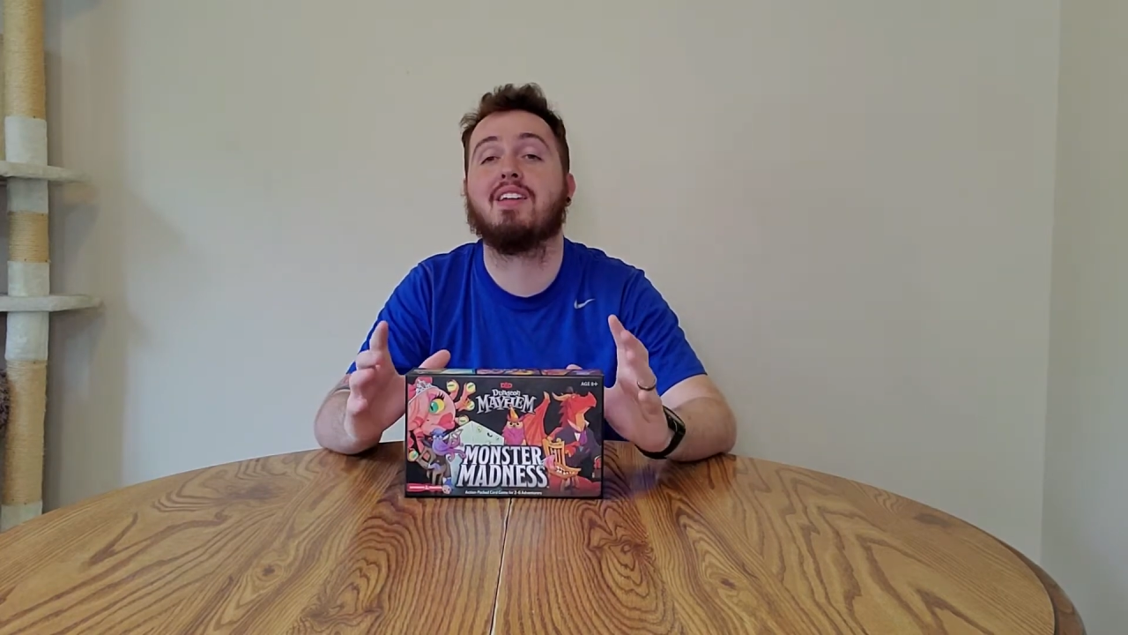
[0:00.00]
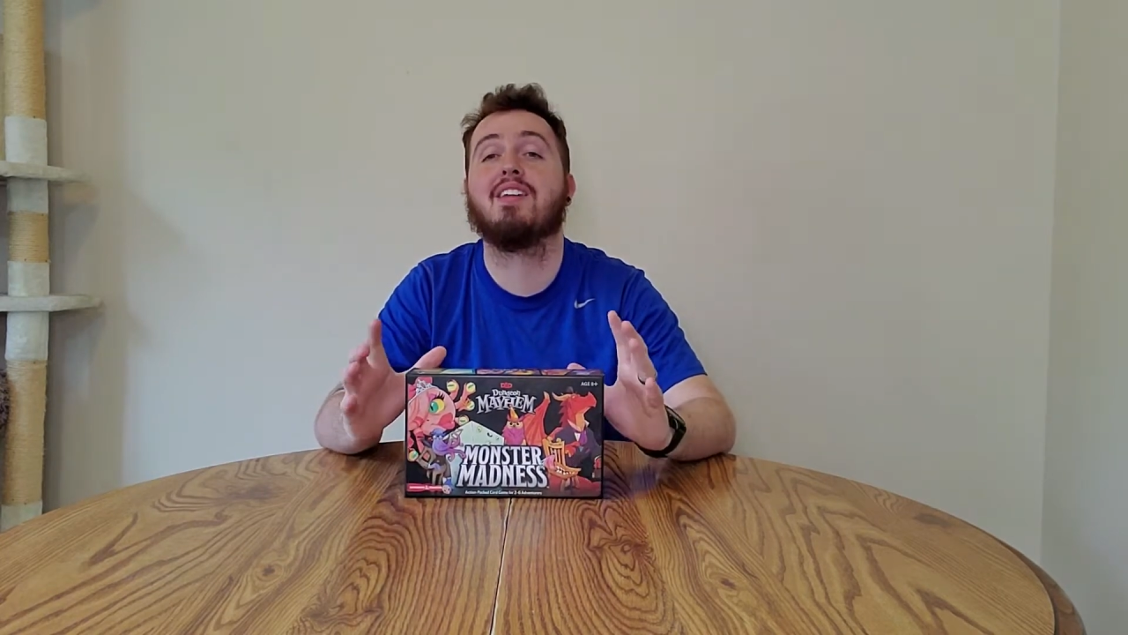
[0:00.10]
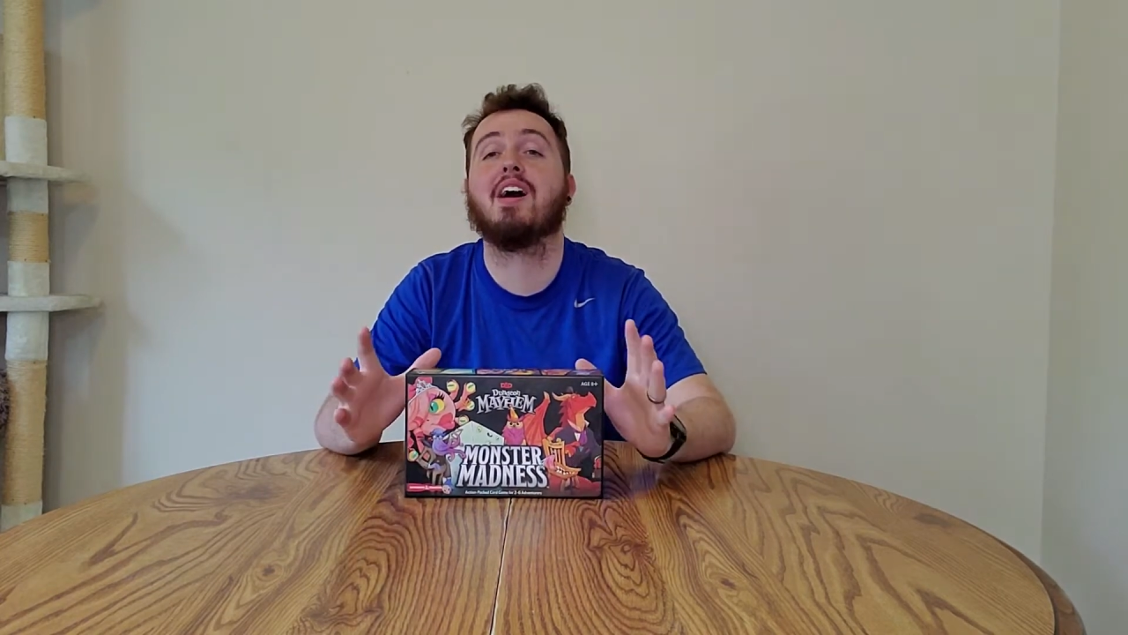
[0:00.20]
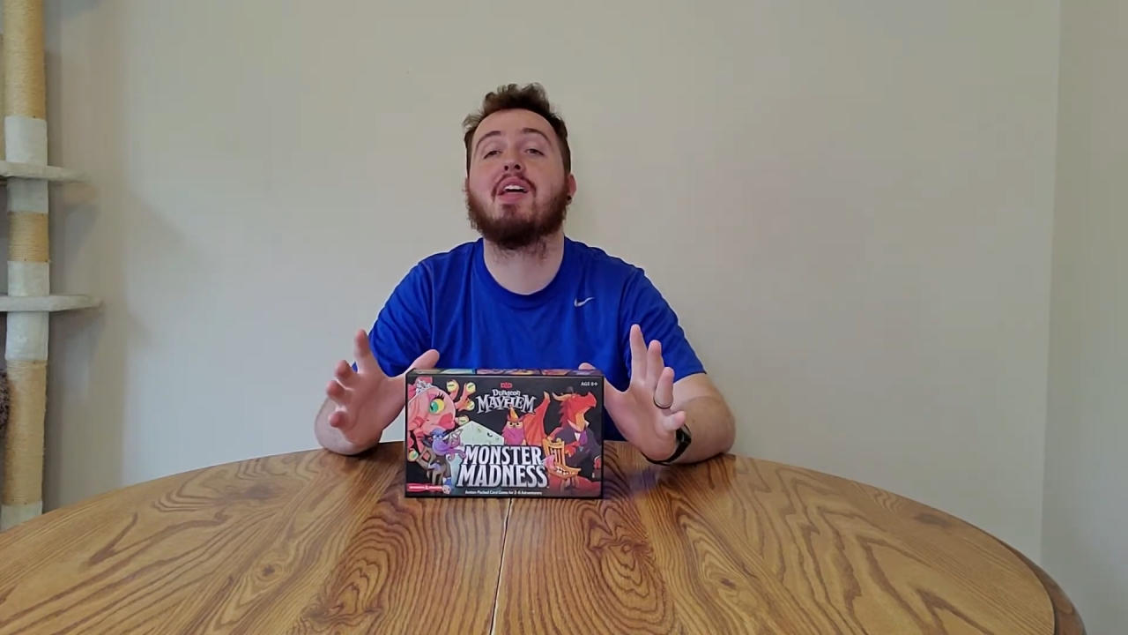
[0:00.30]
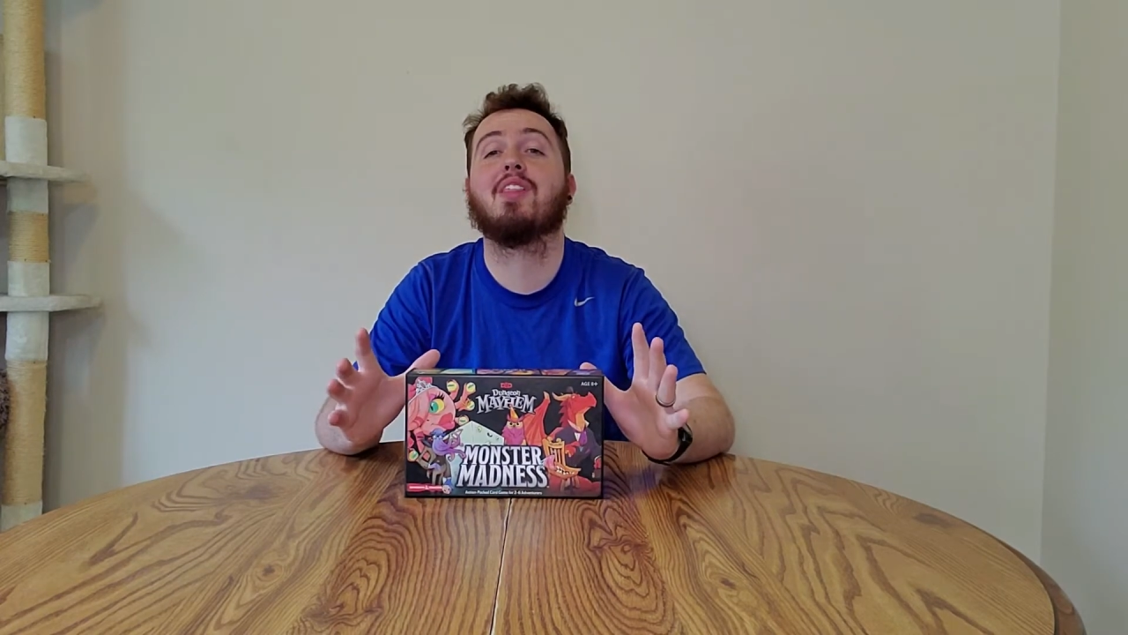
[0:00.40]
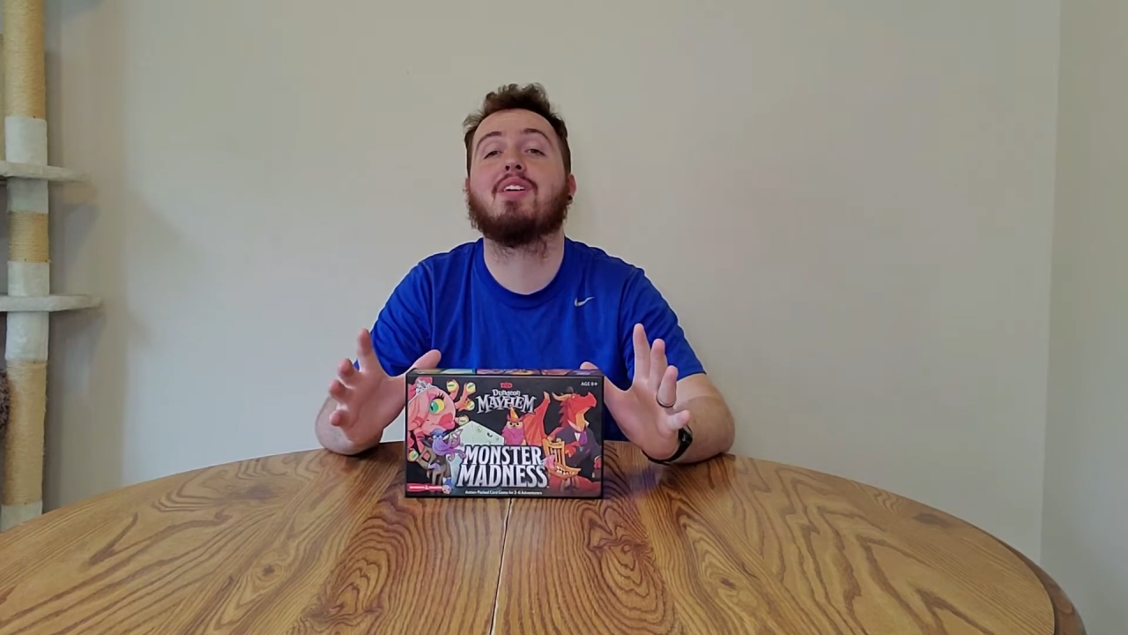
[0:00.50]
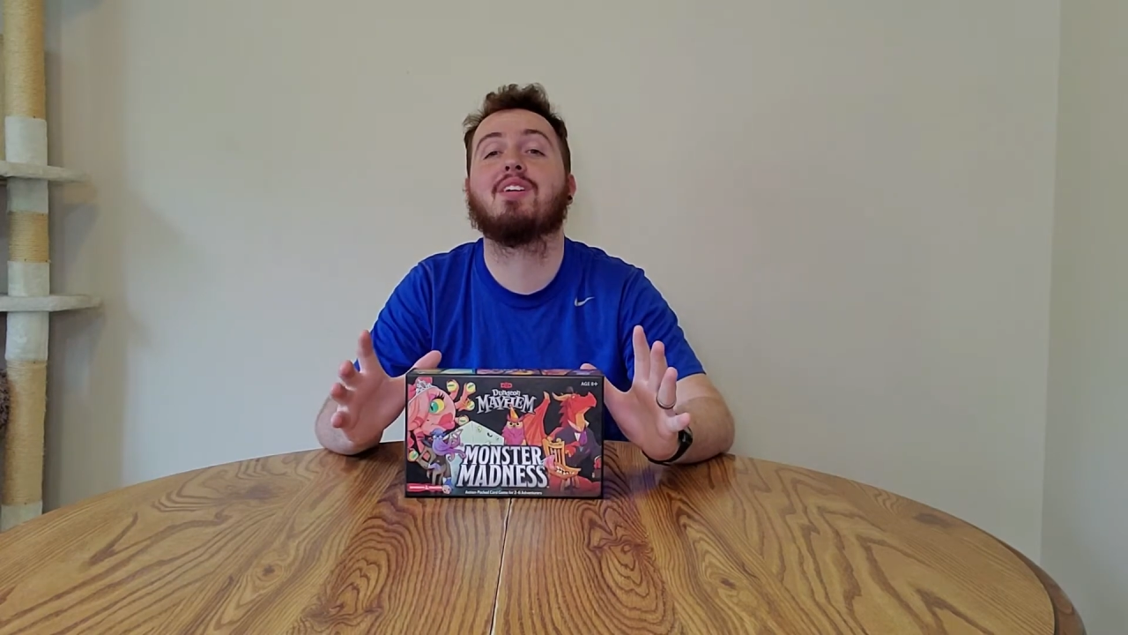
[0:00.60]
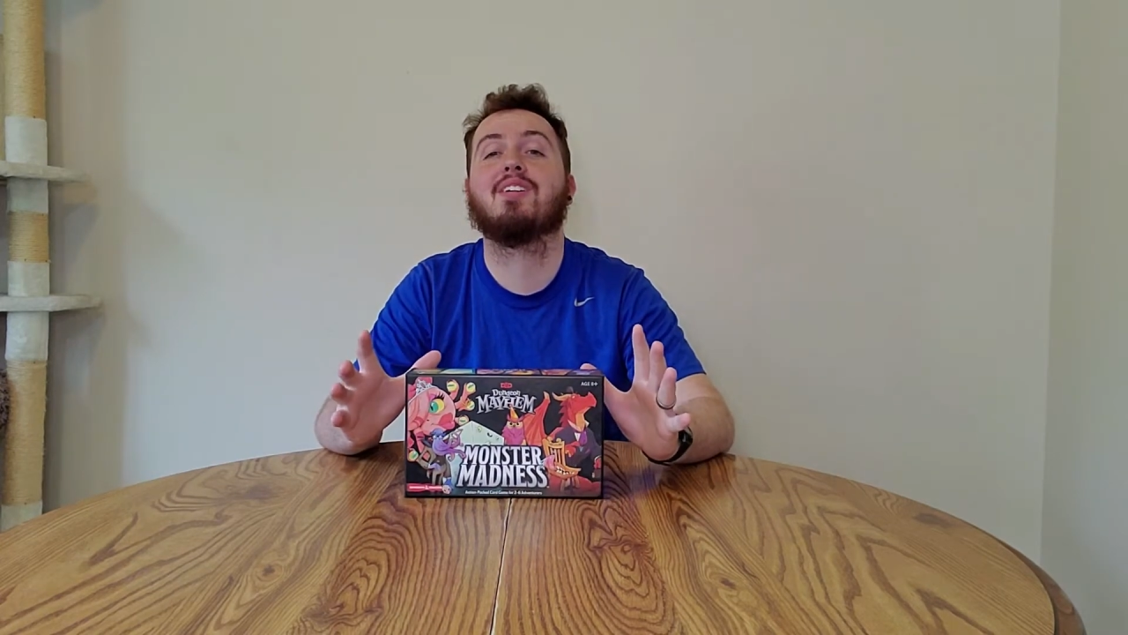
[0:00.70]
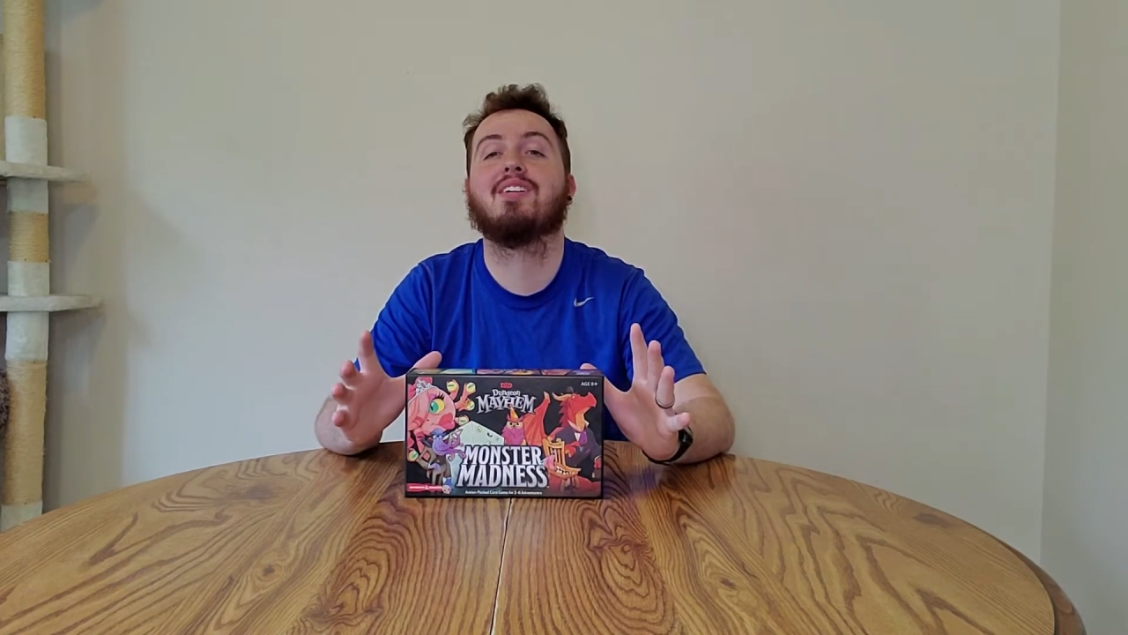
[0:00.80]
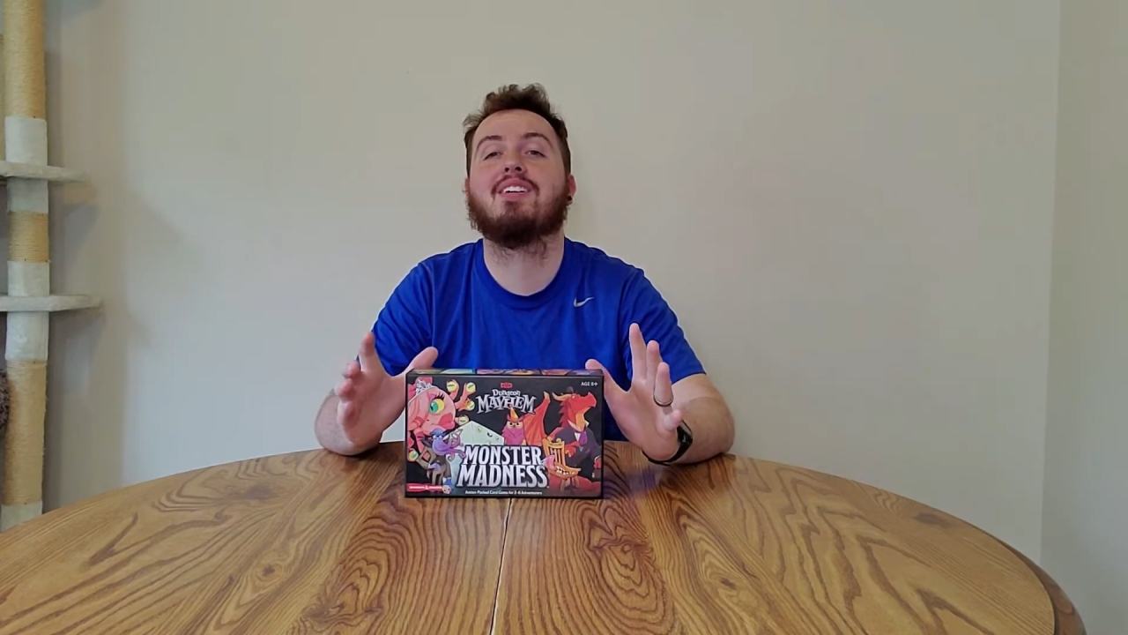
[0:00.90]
none other